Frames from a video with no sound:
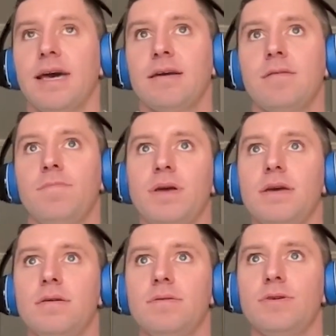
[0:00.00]
that can
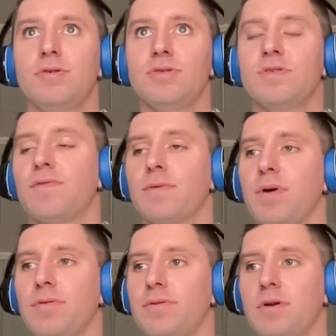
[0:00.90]
be used for both